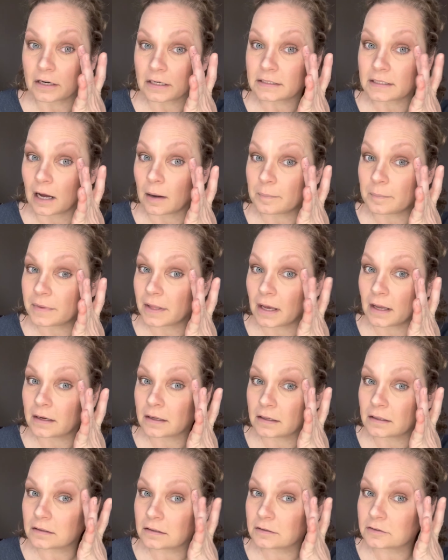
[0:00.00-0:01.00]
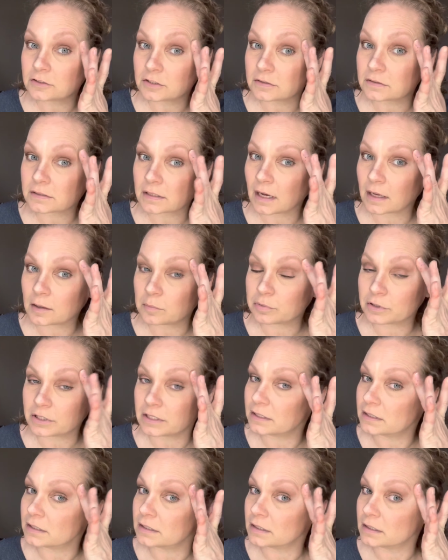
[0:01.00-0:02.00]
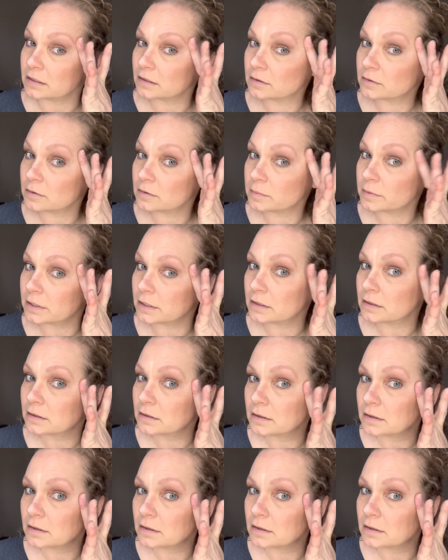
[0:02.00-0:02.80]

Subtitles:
tap that in. Just kind of blend it in a little bit.